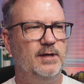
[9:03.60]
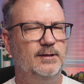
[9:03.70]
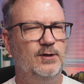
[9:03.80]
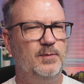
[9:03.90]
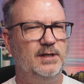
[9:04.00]
a
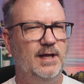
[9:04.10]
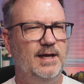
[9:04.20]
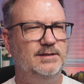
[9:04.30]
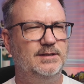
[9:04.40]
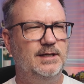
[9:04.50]
little bit
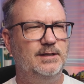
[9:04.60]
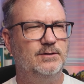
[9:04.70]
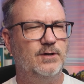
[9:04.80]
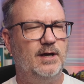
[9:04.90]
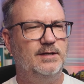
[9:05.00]
lazy,
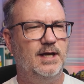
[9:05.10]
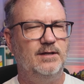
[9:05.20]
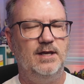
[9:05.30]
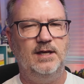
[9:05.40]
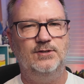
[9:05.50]
try to
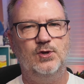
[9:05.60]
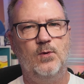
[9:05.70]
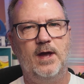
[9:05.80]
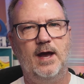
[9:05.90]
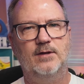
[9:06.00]
take the easy
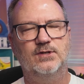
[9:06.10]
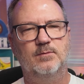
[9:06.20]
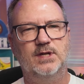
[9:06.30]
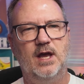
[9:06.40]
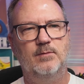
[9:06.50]
way out
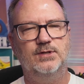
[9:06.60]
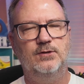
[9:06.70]
sometimes.